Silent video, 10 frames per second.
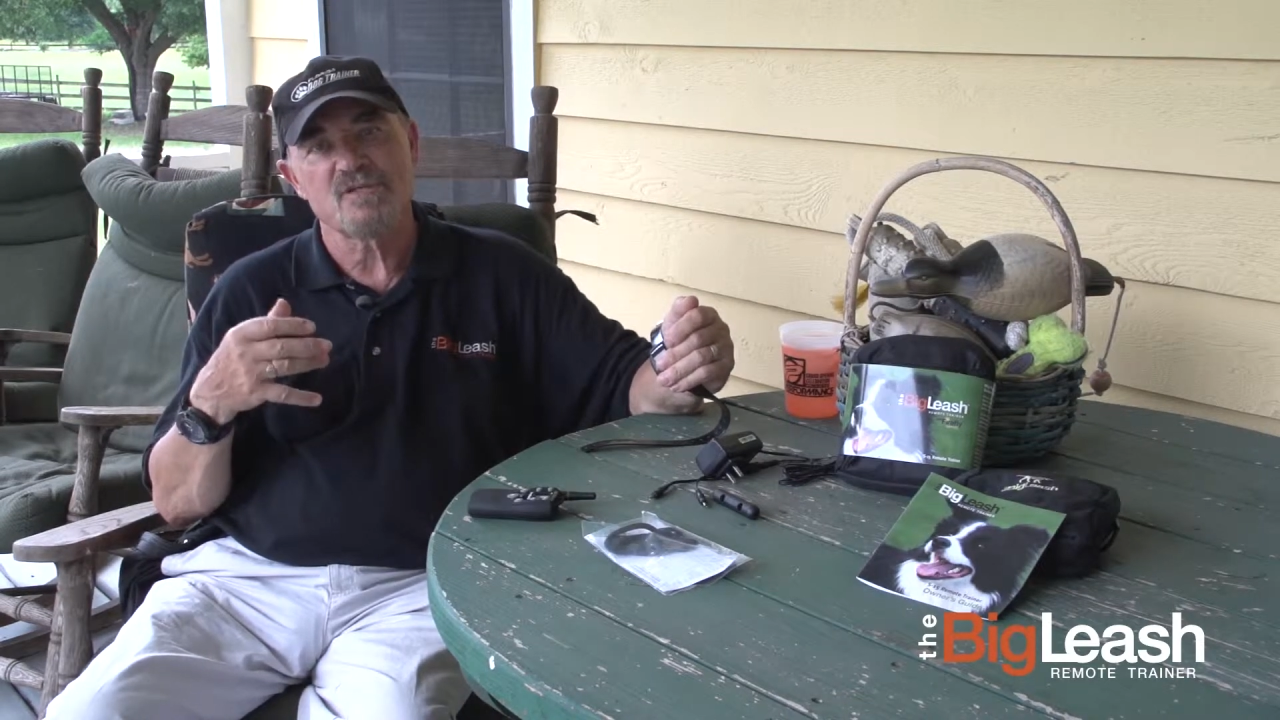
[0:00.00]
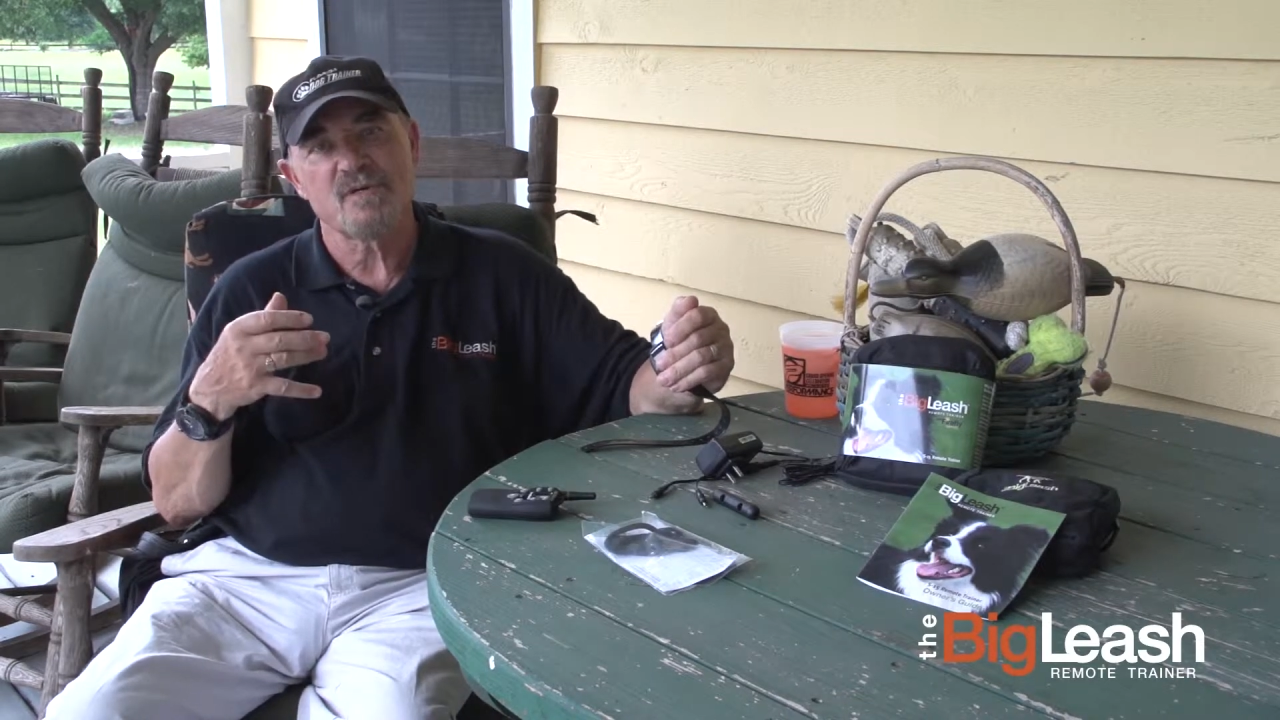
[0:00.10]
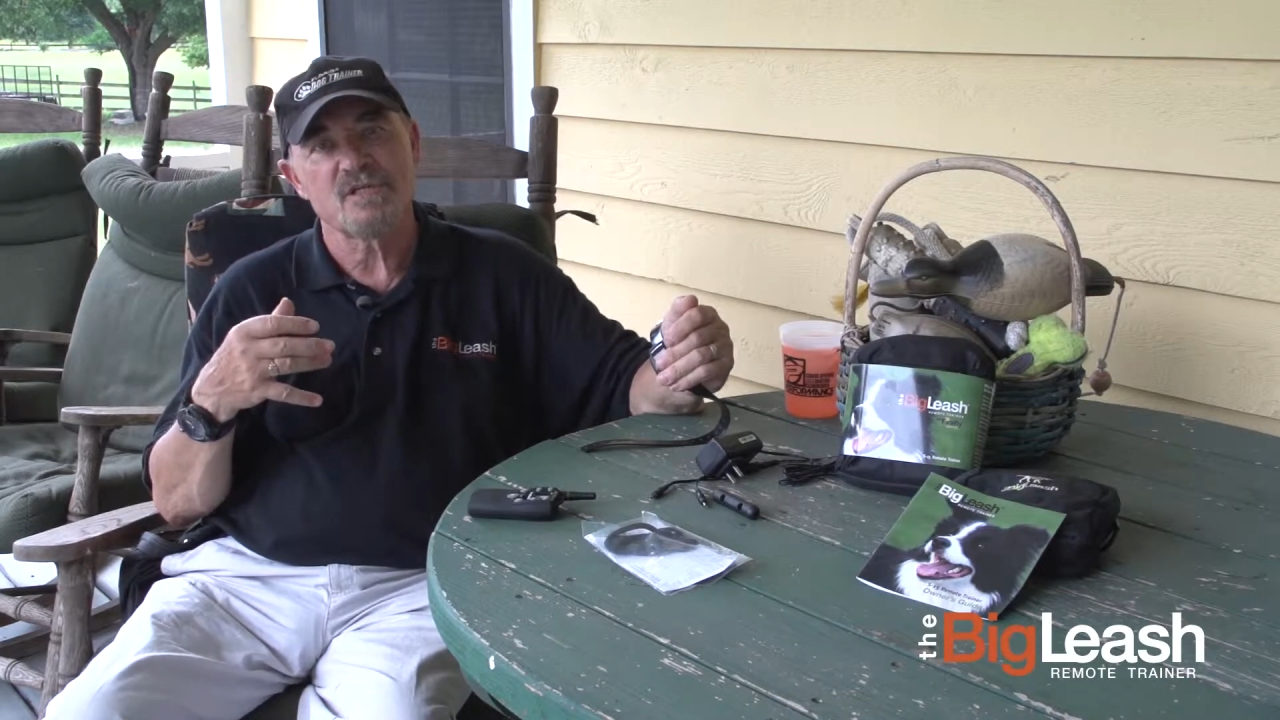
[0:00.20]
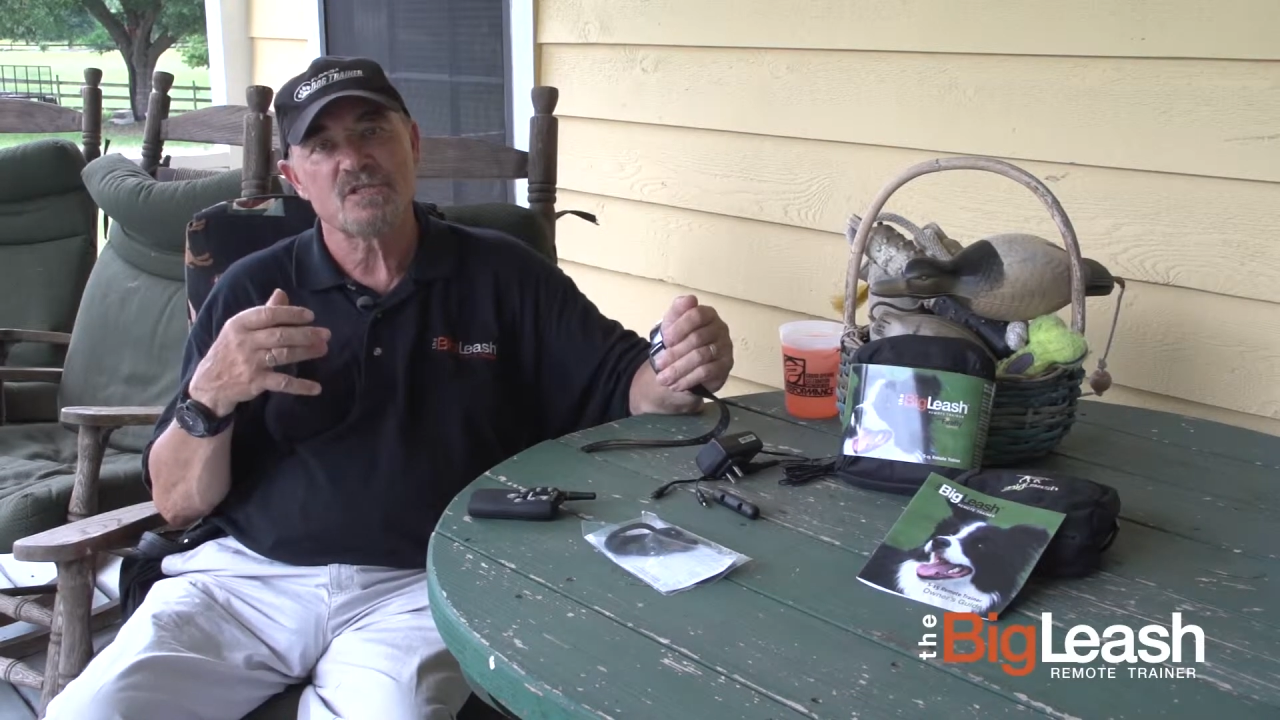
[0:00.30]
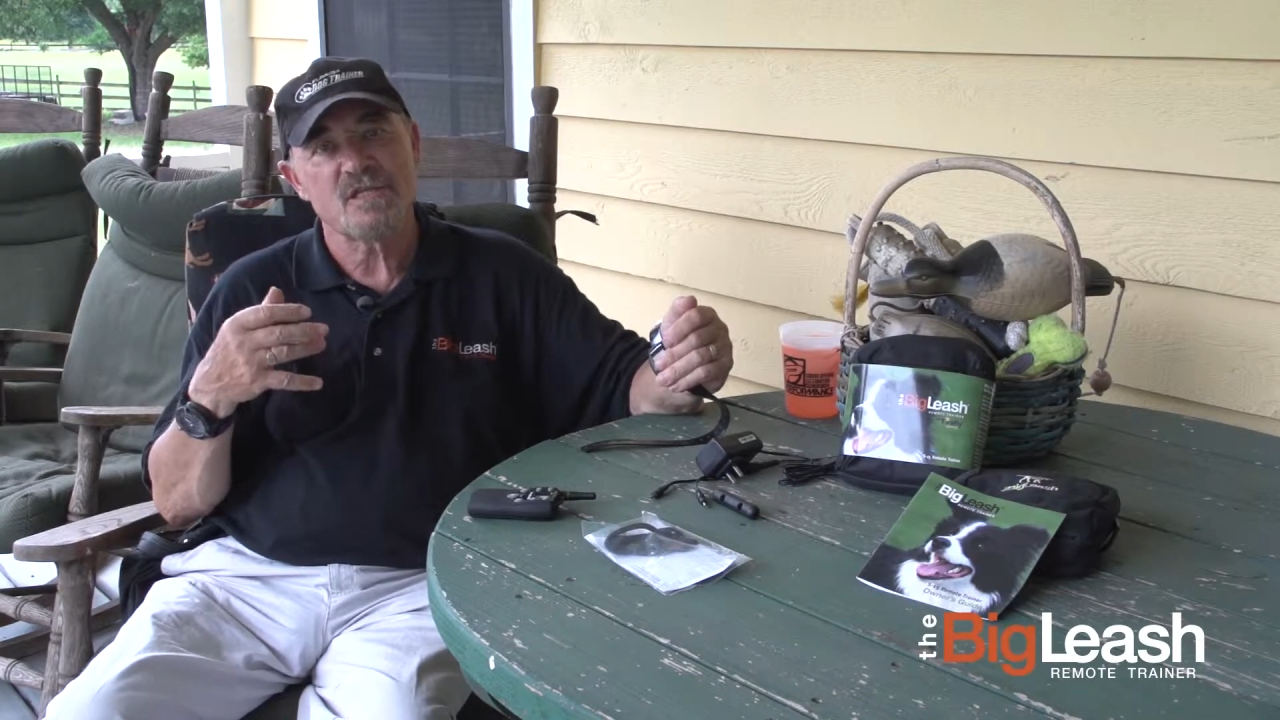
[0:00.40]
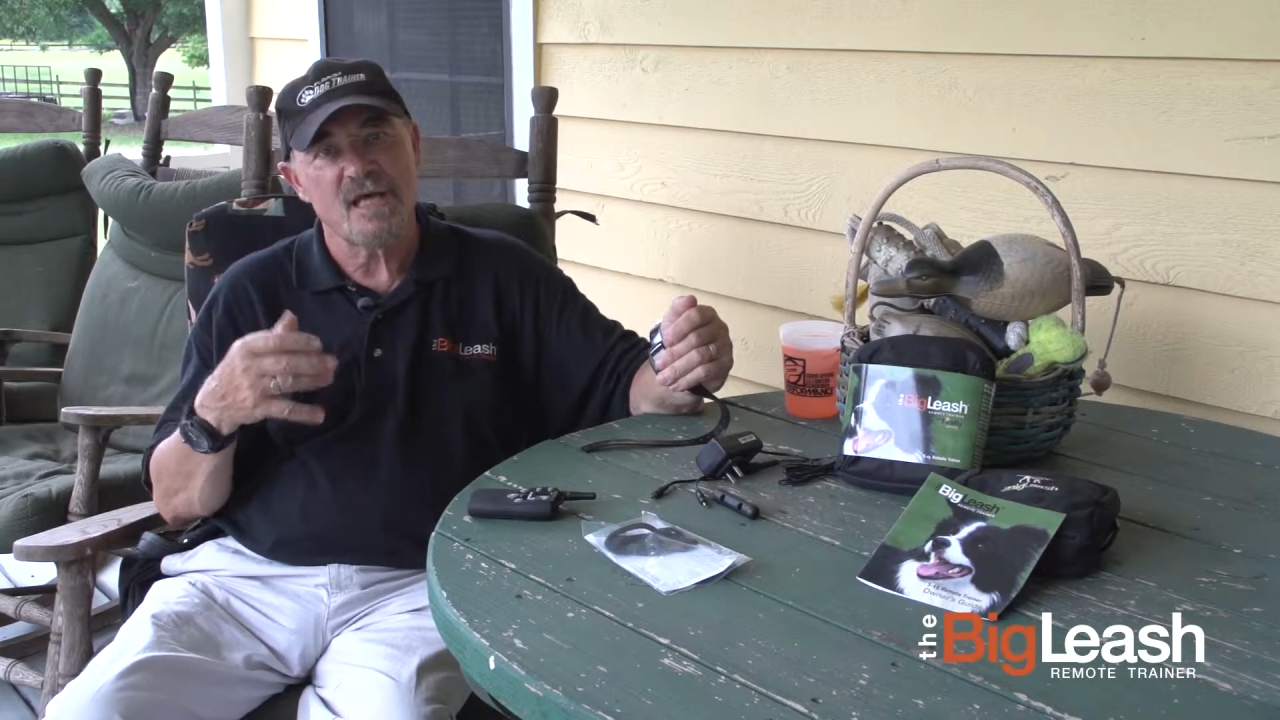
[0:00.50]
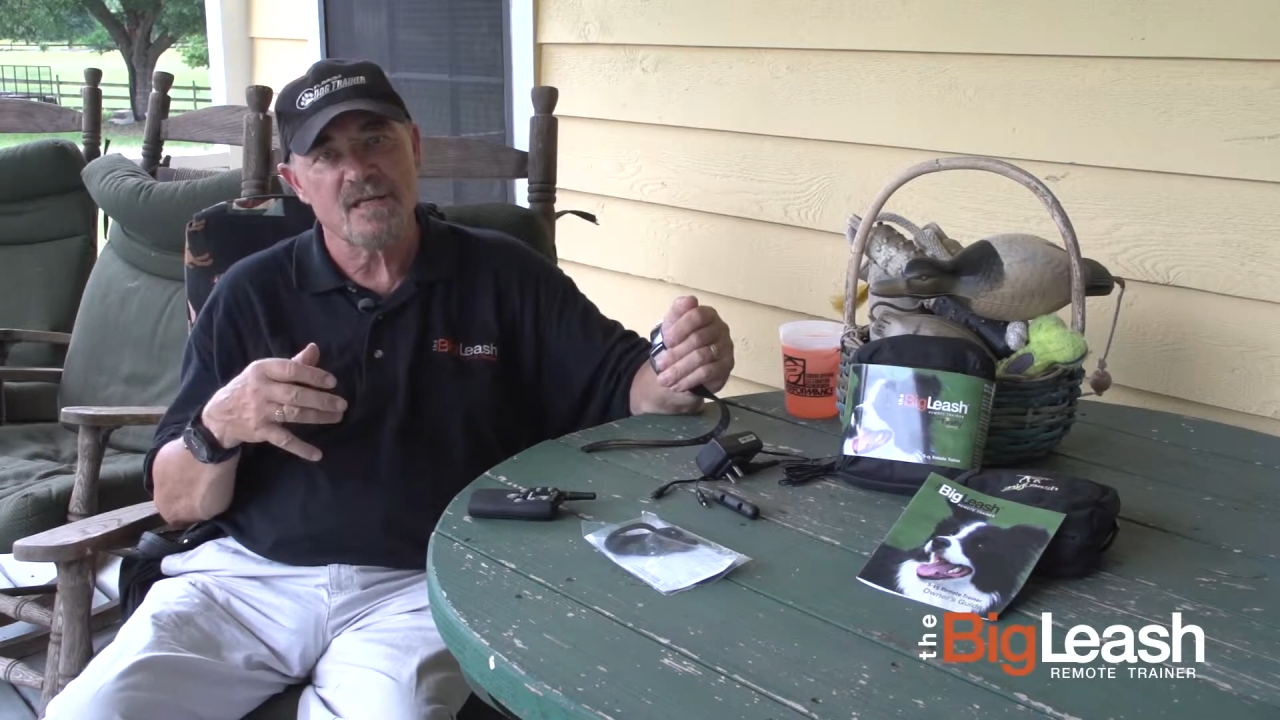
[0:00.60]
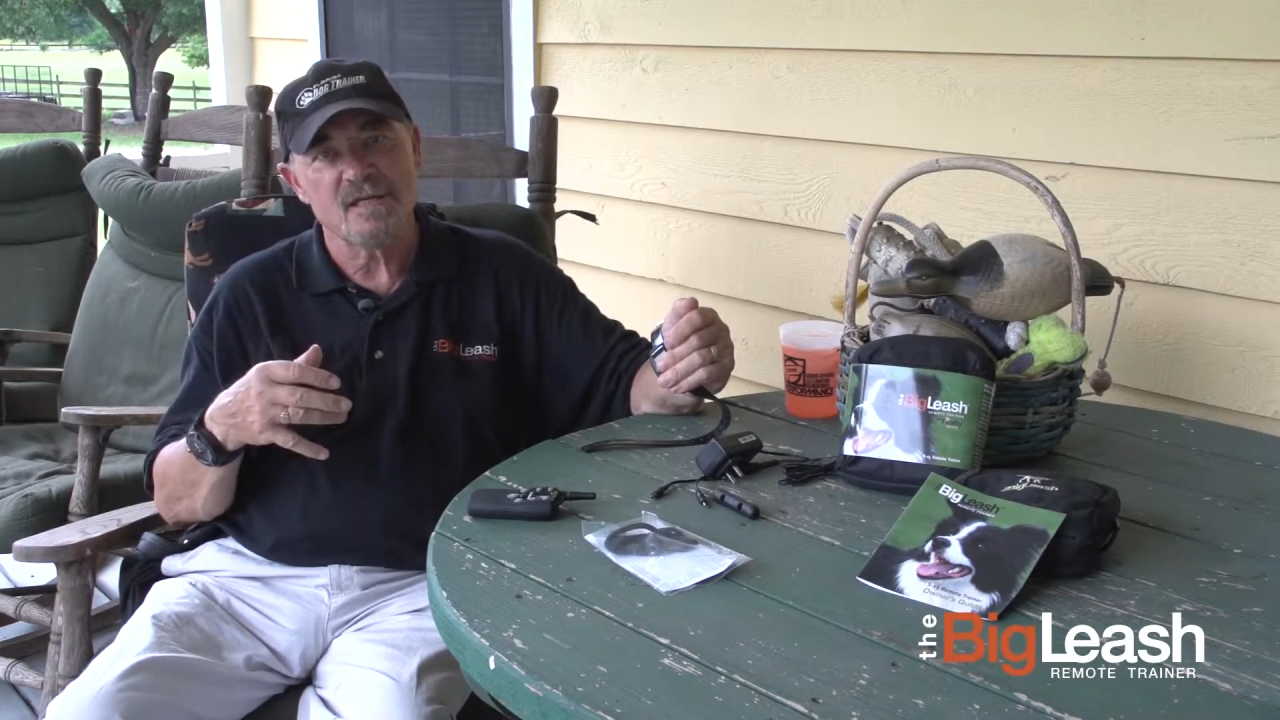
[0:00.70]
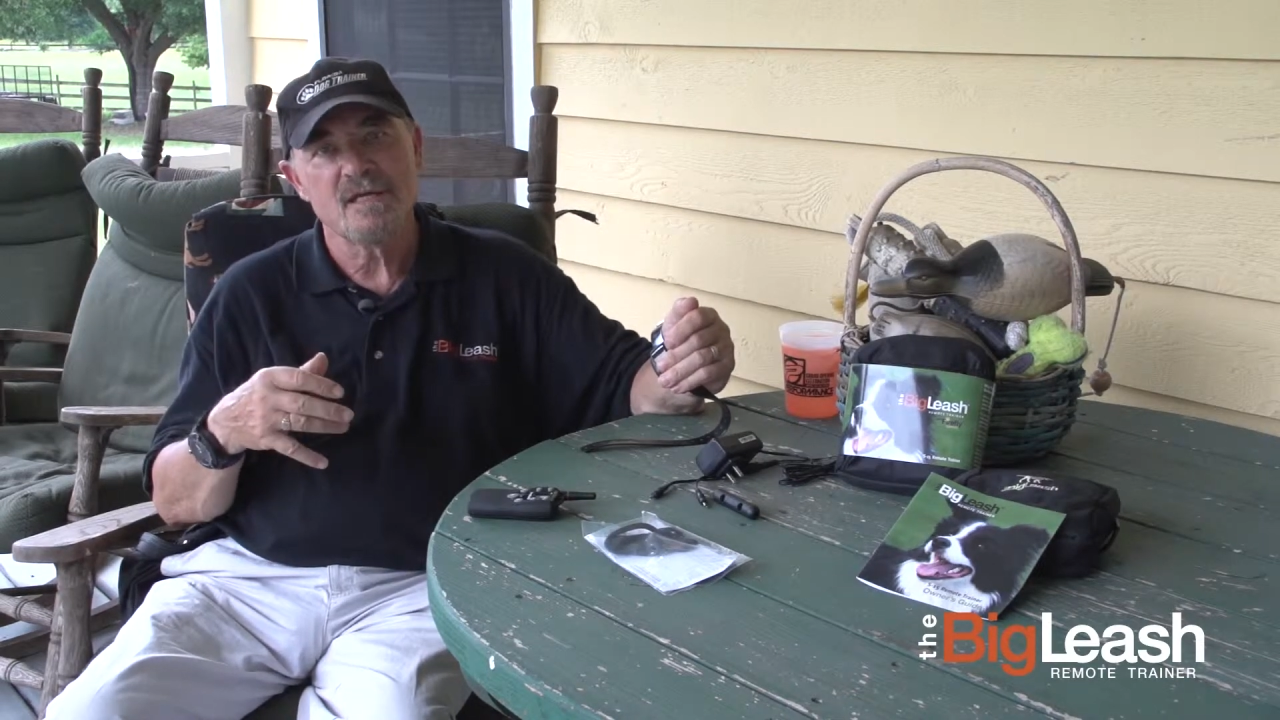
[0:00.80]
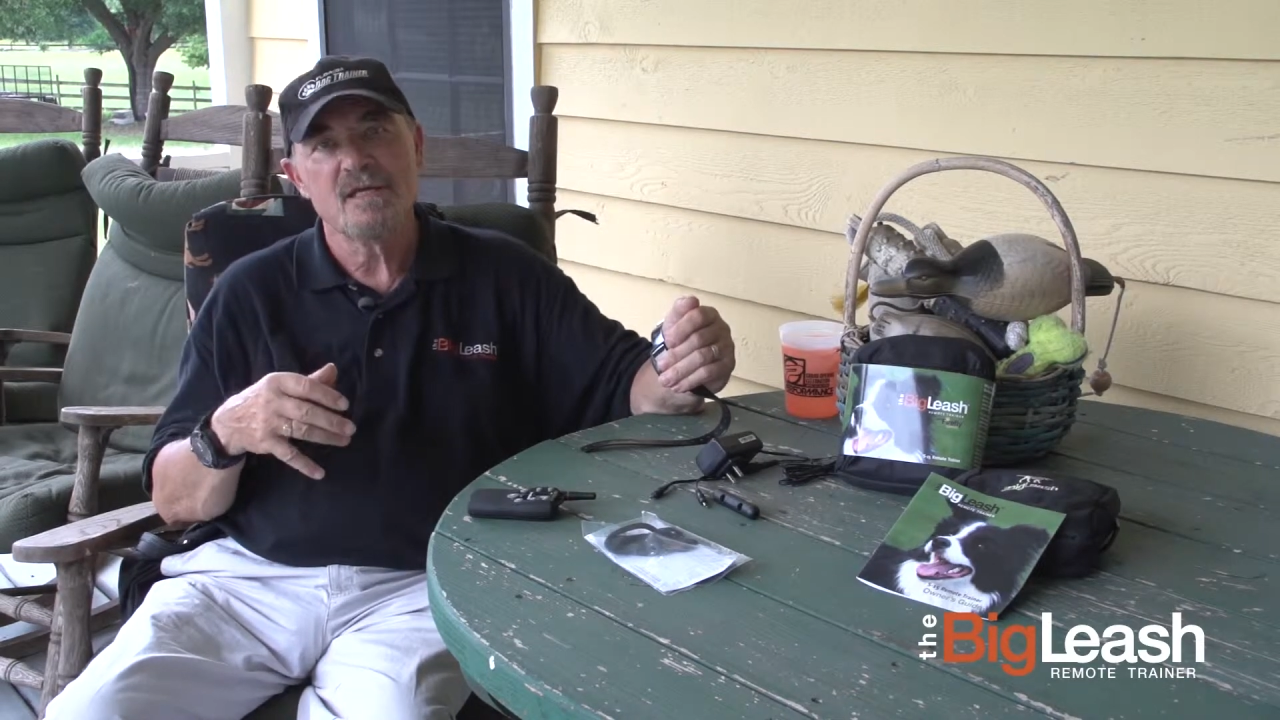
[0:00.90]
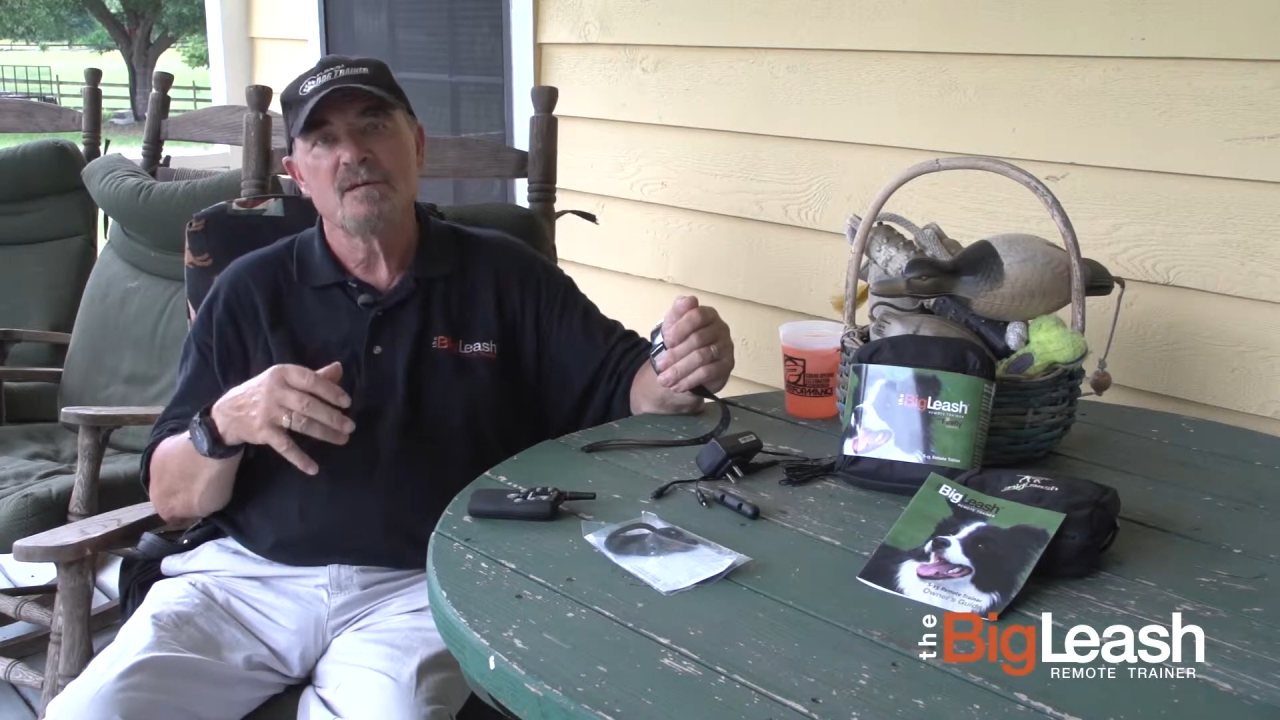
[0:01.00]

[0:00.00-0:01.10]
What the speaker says: to understand,